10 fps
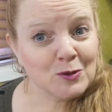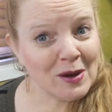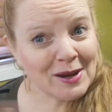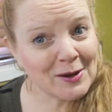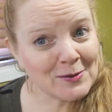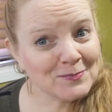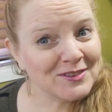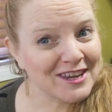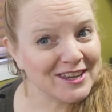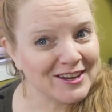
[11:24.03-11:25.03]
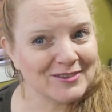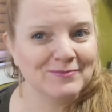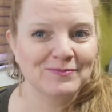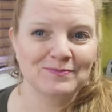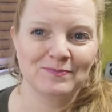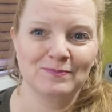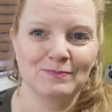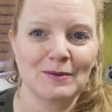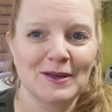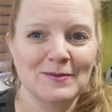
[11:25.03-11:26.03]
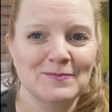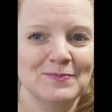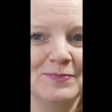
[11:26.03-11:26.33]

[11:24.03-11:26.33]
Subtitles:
So anyhow, take care. Bye-bye.